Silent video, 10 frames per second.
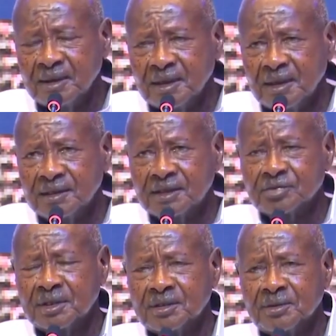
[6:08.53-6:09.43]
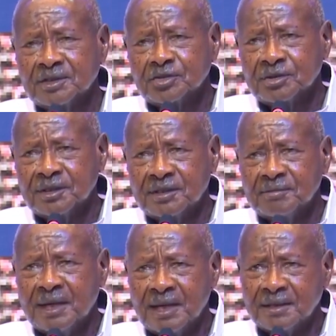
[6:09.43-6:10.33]
And that's why so the
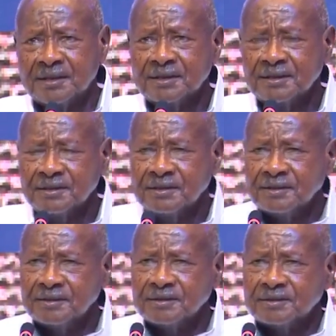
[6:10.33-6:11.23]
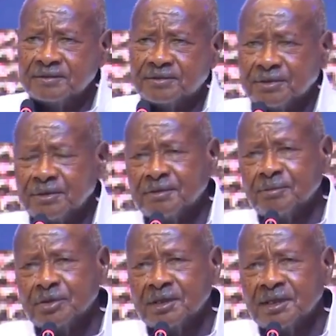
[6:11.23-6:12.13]
demand for
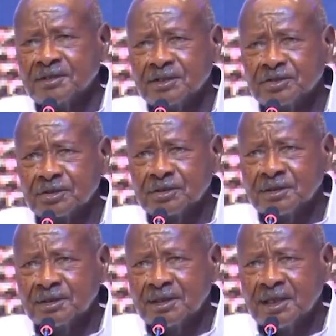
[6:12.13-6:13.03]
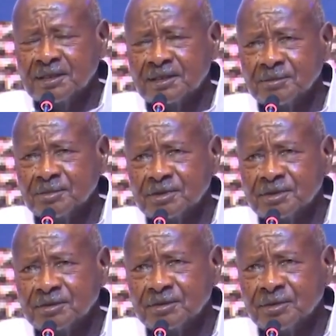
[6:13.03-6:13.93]
modernization items
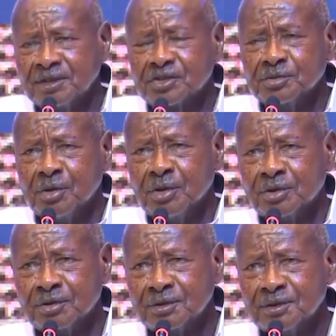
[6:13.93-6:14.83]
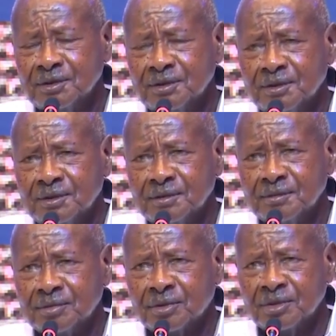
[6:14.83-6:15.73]
was small
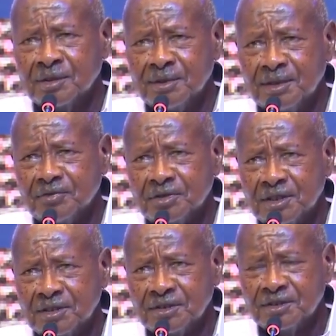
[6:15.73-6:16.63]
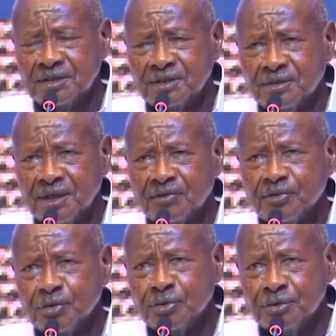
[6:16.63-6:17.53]
because the beneficiaries were few.